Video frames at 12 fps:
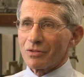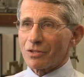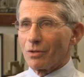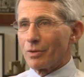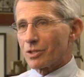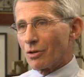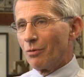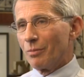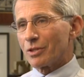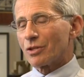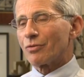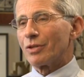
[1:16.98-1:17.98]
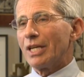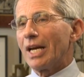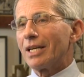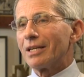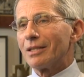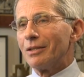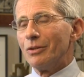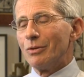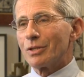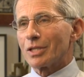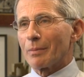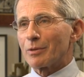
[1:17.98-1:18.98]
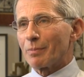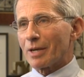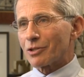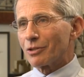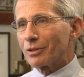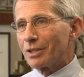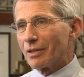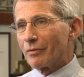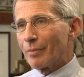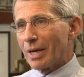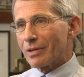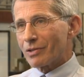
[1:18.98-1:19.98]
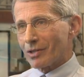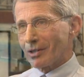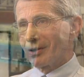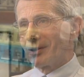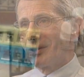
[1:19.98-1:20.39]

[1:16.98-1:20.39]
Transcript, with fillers: So it's almost created a new subspecialty of medicine.